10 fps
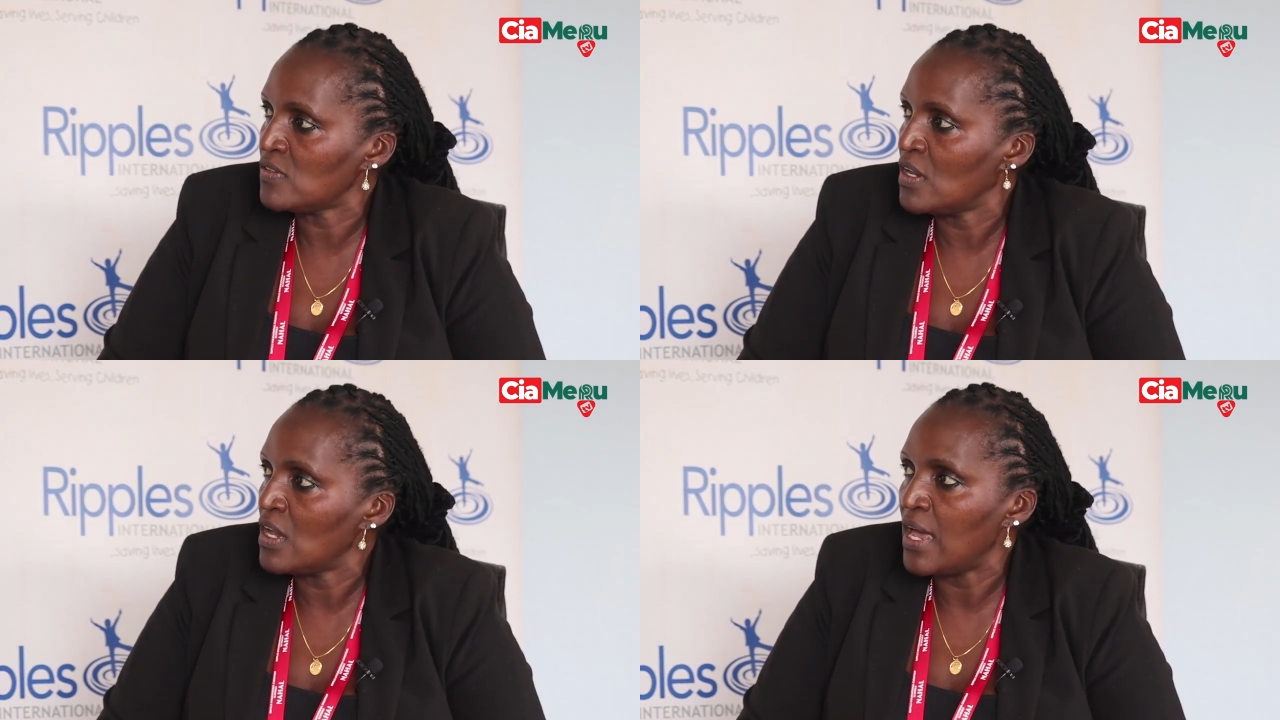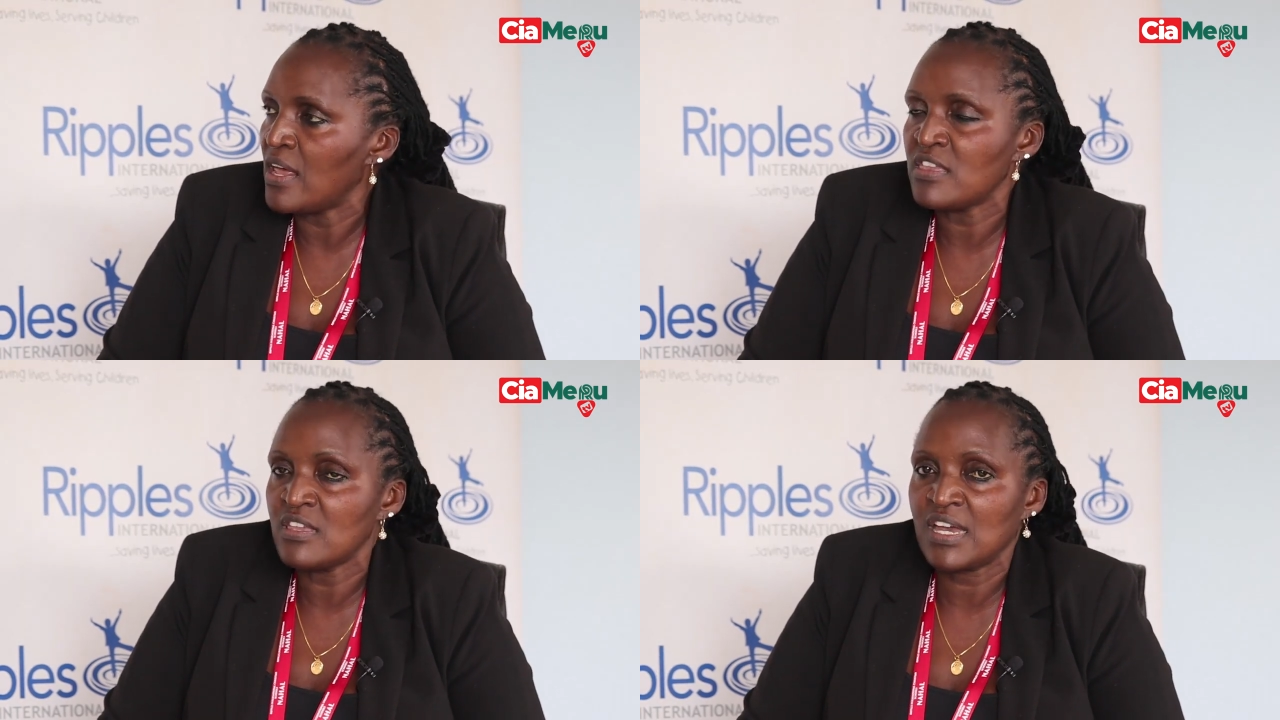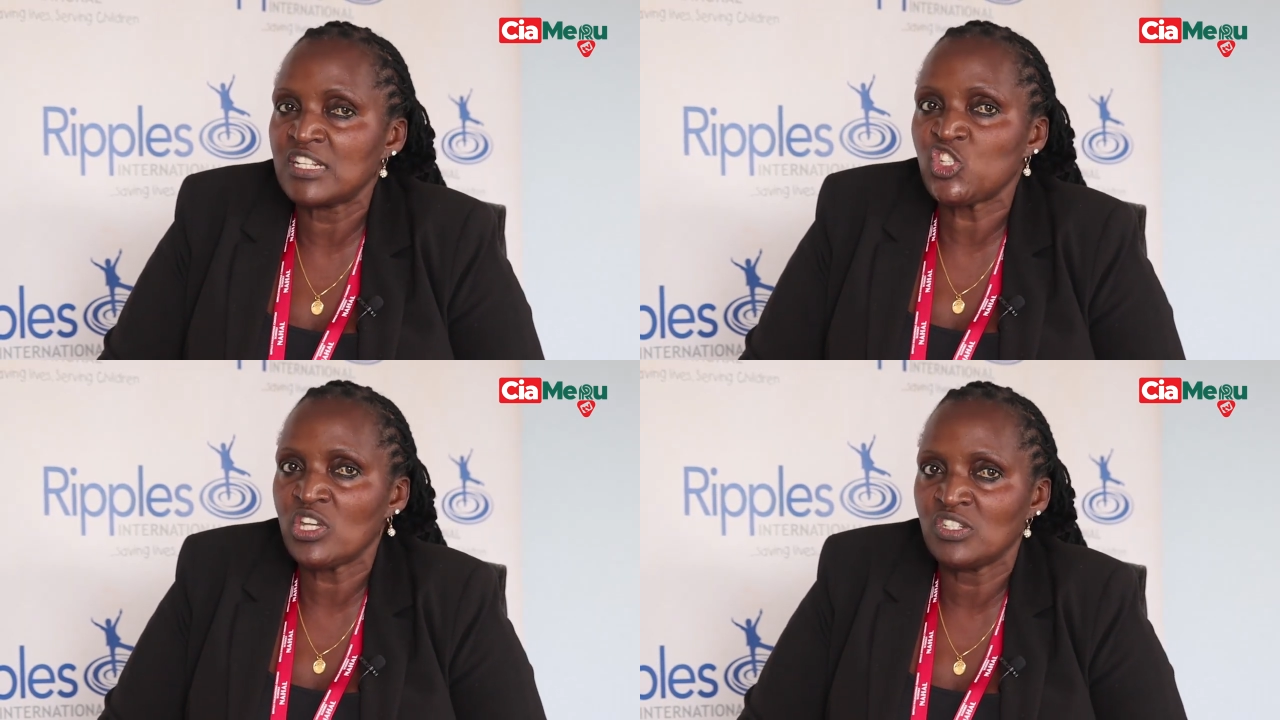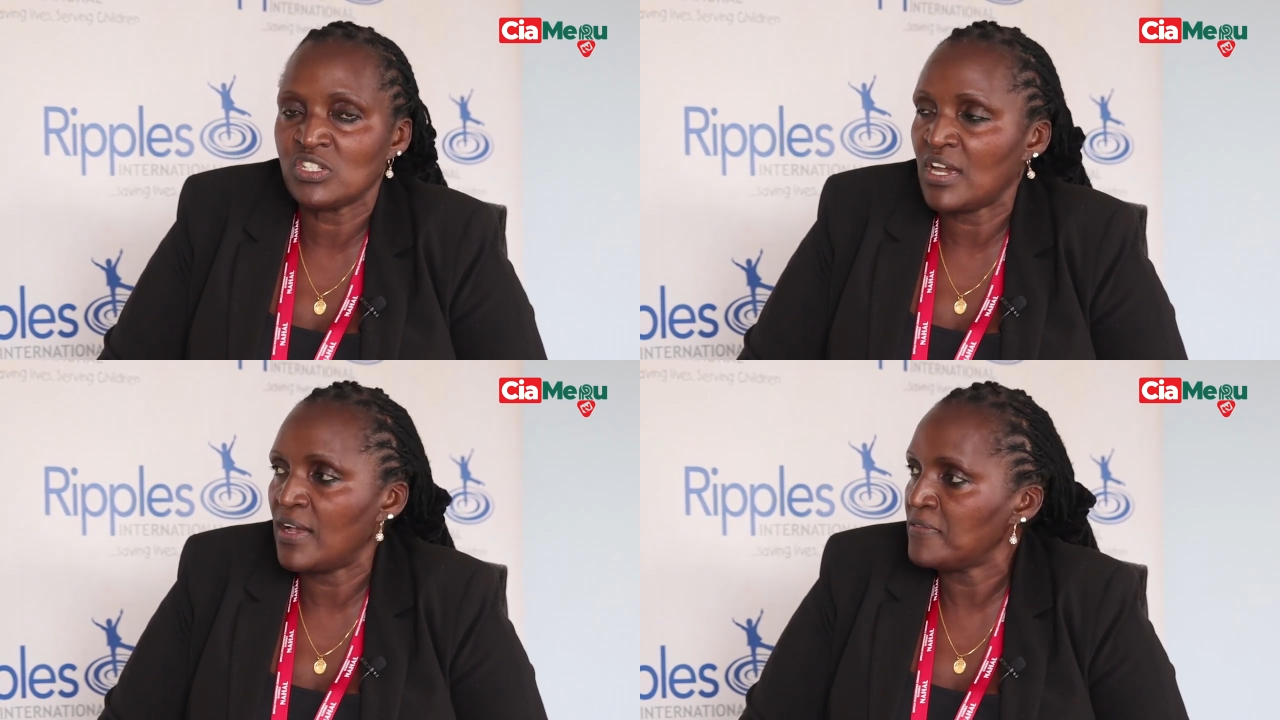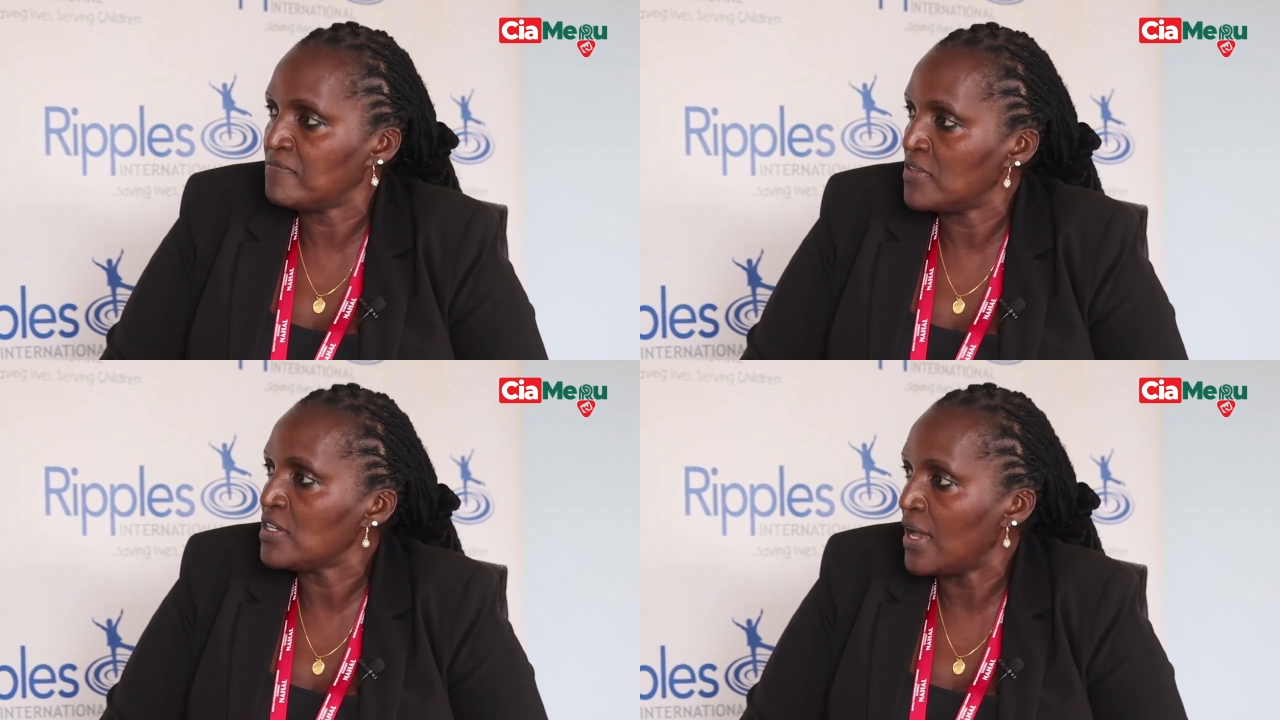And I think that changed her.
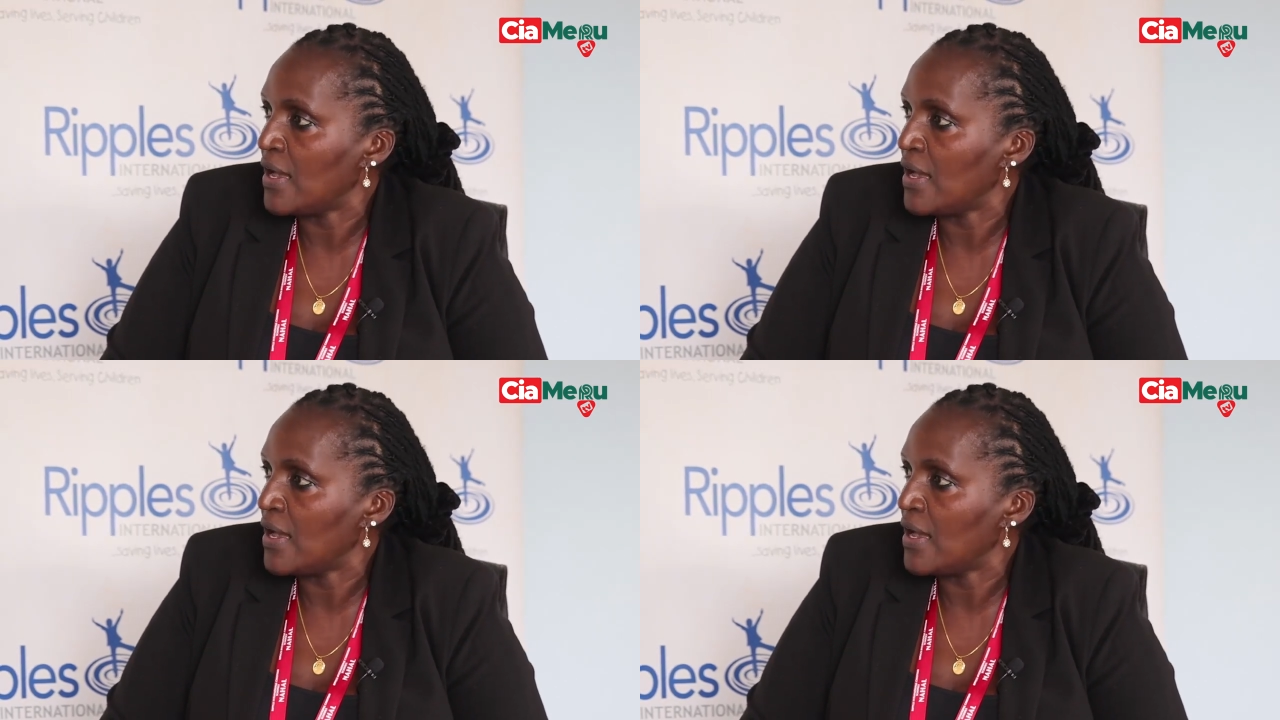Okay.